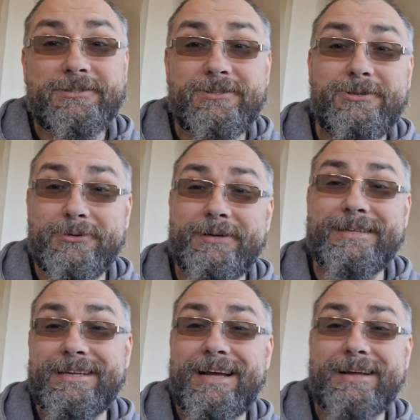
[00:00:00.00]

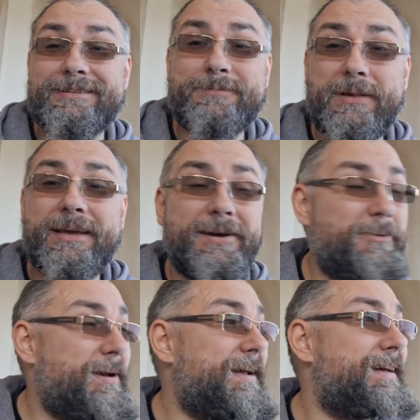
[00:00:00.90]
Doing that, being
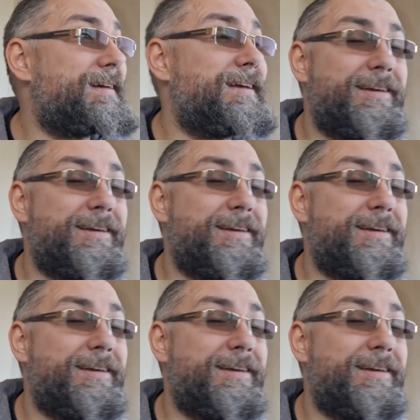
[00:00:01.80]
away,